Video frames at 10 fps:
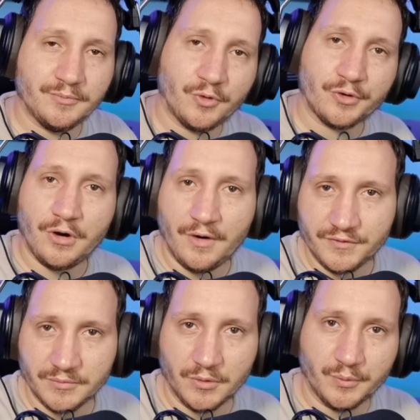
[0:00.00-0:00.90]
more
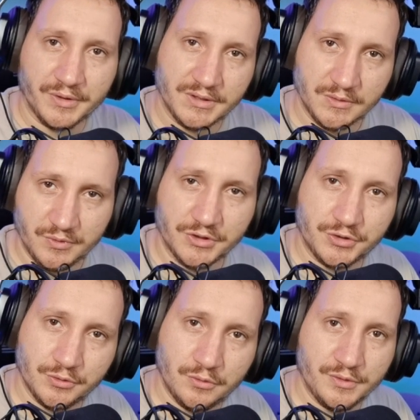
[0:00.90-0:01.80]
comfortable with the
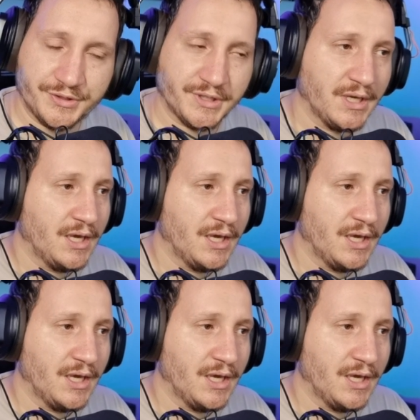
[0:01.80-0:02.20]
tools